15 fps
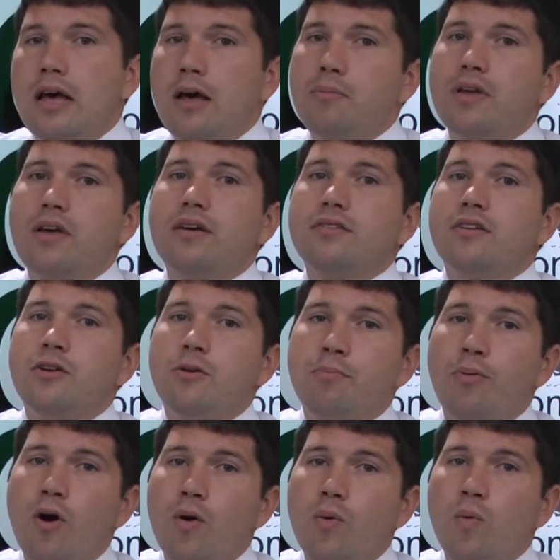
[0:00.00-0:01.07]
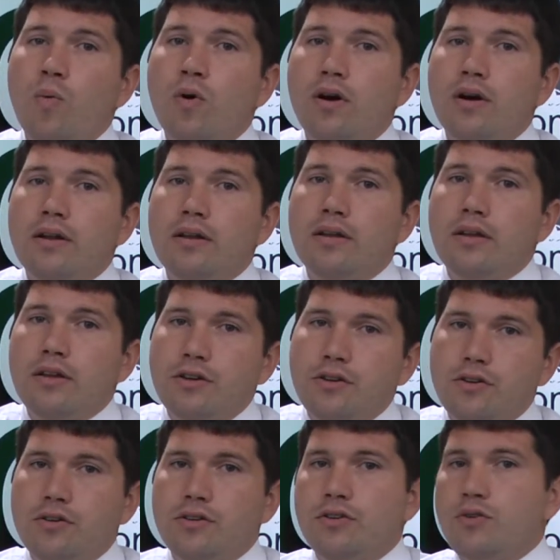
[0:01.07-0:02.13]
because under Part 1,
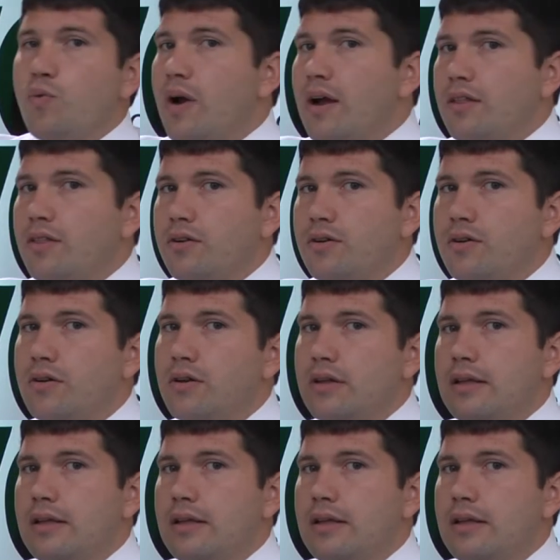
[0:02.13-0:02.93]
your regular